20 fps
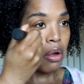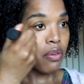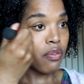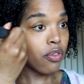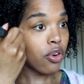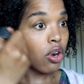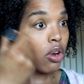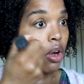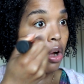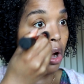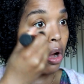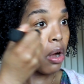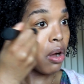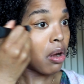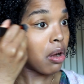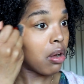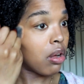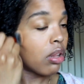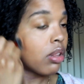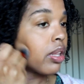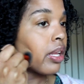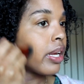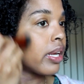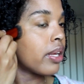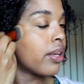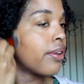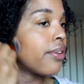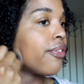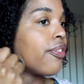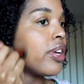for all
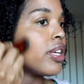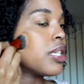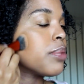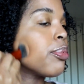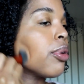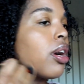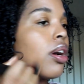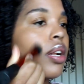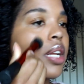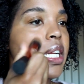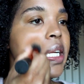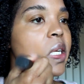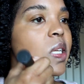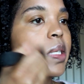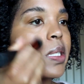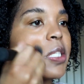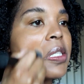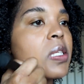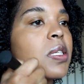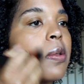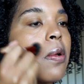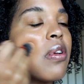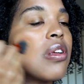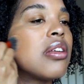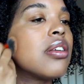like face products,